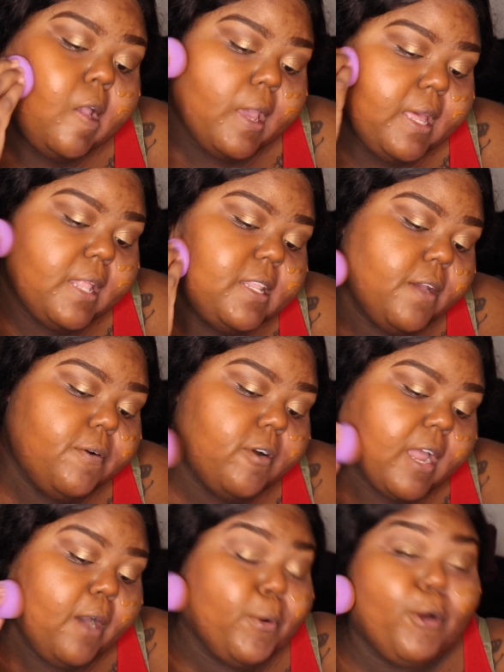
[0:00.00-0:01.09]
and then we were
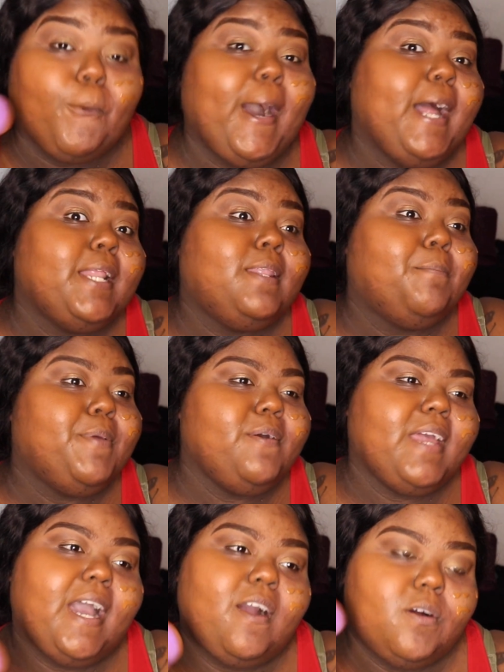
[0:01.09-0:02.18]
the
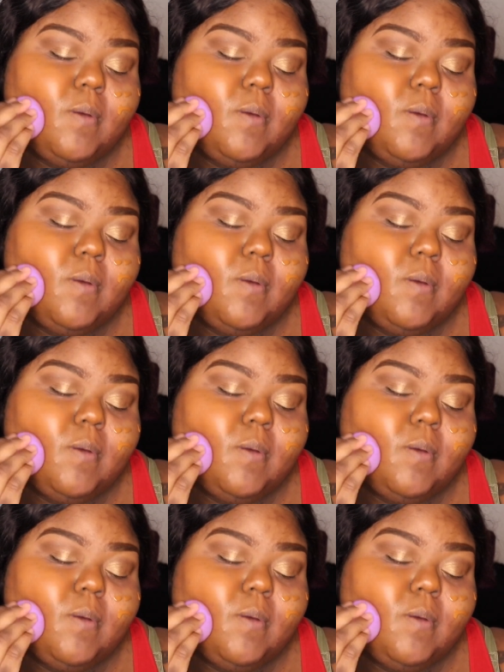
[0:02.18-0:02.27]
beauty hour.